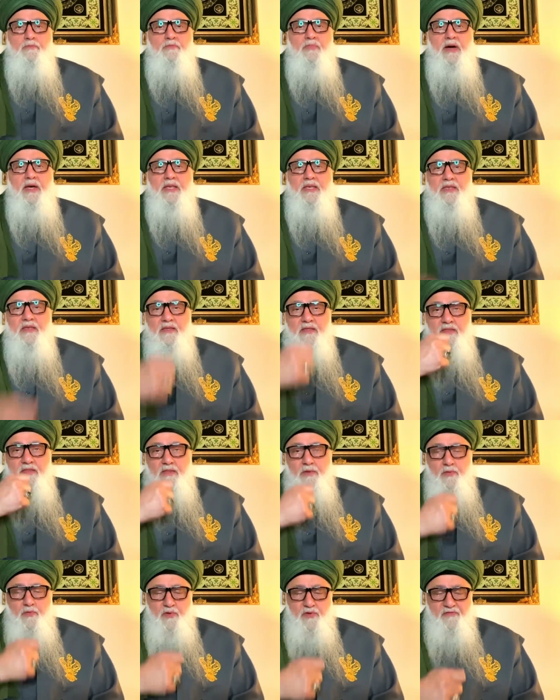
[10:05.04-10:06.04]
but
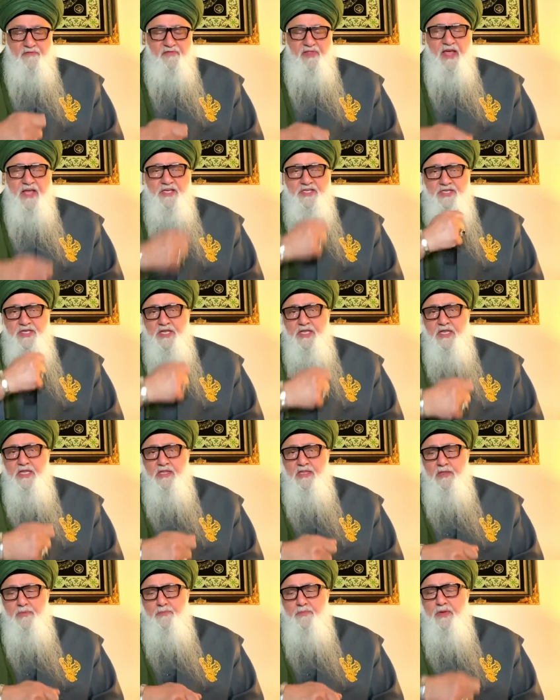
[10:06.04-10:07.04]
the reflection
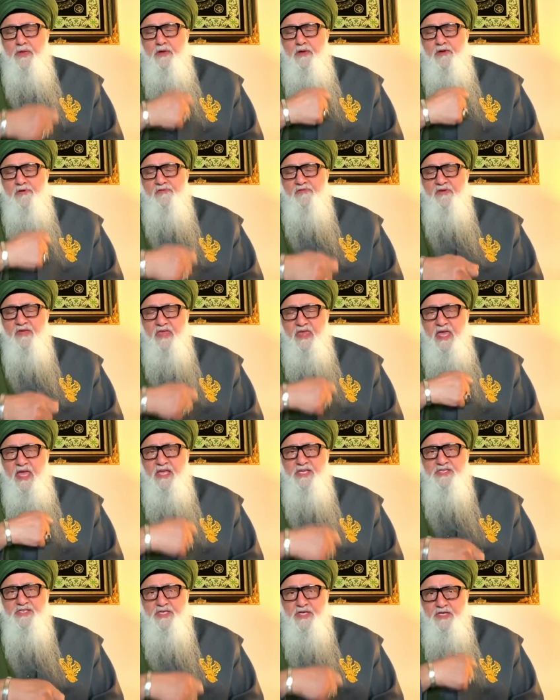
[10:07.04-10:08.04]
and the
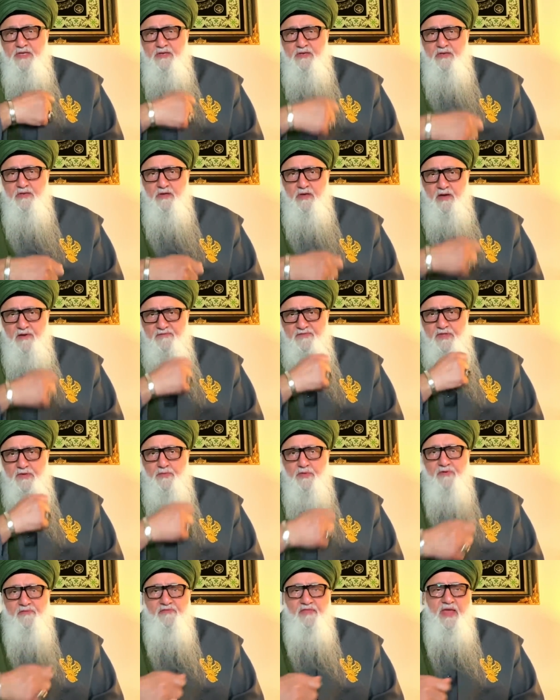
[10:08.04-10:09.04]
purification of
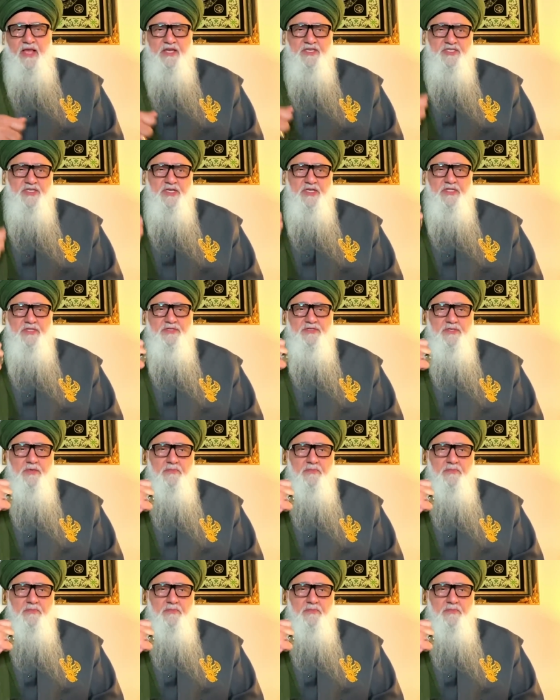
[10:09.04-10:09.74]
the reflection.